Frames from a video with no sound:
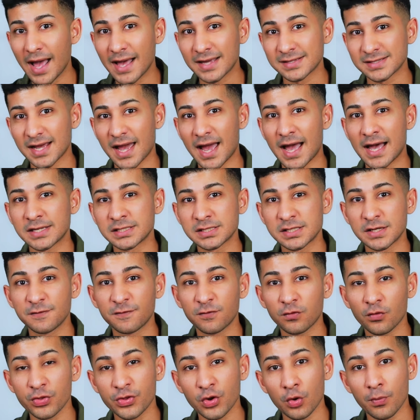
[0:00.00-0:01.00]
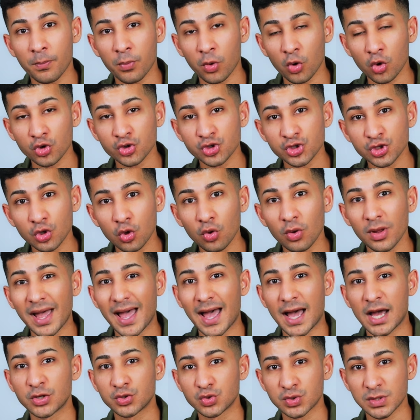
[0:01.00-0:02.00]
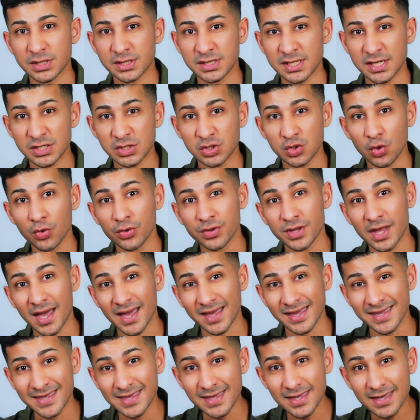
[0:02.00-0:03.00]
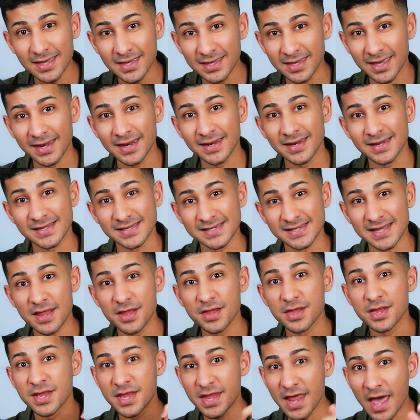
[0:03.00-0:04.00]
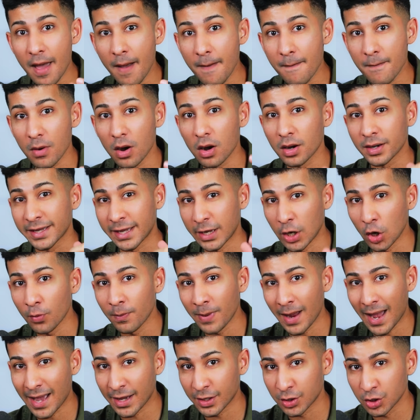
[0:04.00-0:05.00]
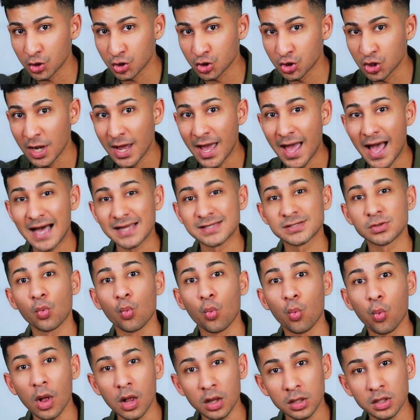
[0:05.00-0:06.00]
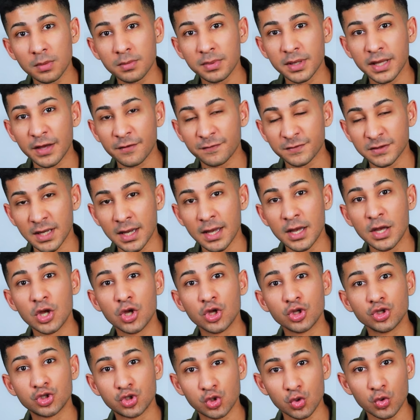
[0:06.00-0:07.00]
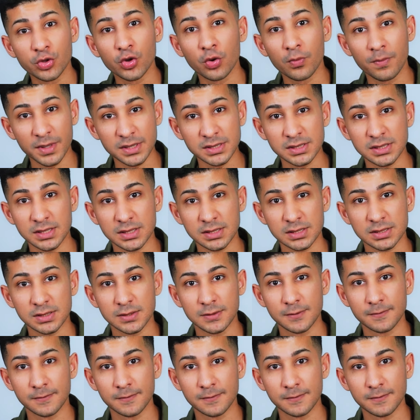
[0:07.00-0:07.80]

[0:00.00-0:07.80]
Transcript: as asking for their personal addresses so that he can send them a care package as a welcome gift to their business.